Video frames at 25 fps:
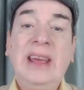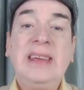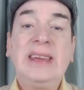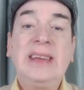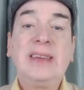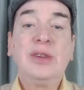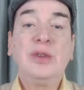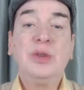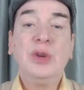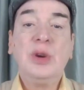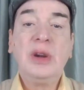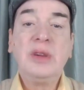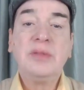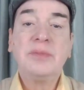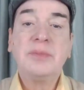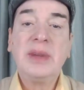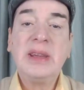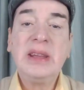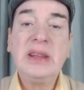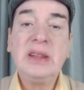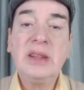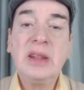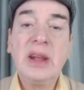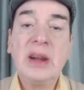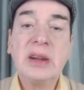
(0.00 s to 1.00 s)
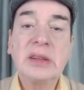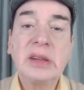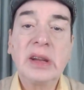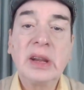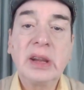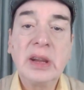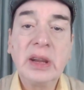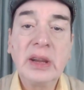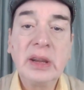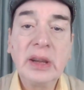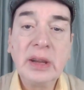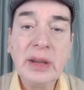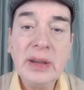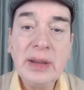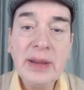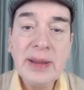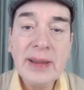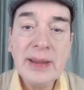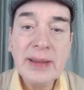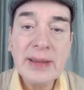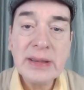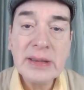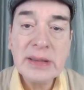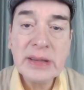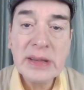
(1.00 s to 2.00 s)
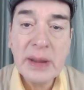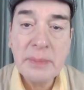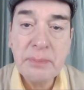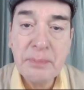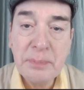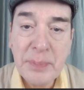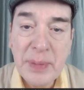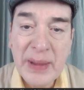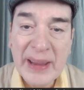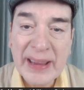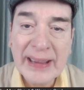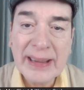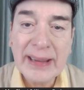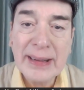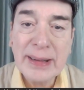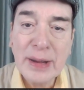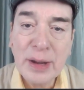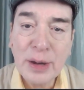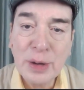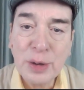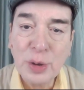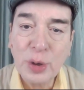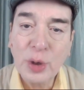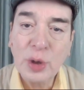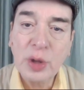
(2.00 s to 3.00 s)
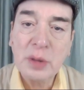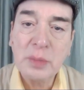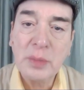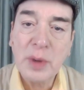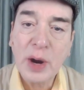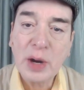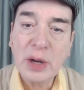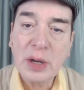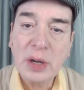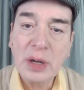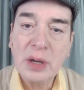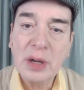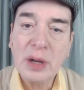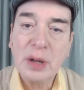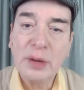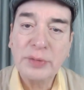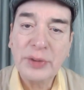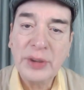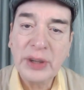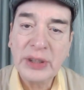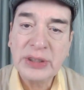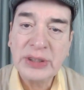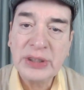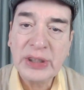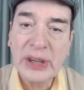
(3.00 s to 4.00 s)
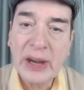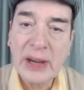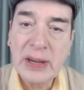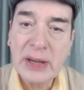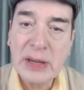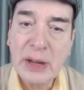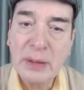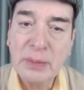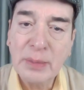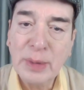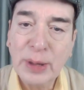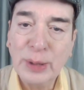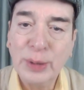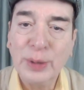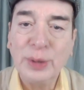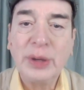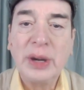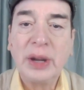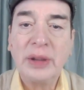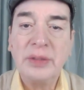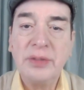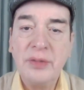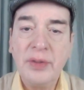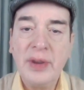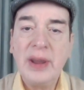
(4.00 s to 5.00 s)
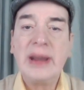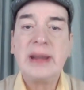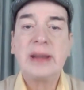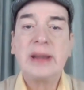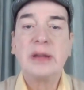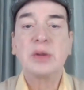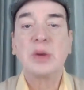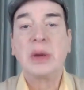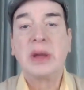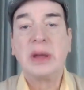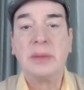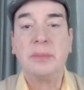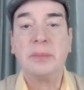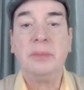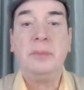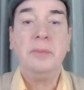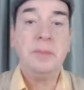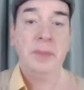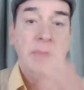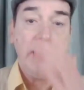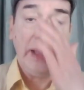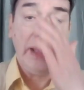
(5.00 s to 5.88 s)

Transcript: You have been that typical role model of a GIW, conveying to him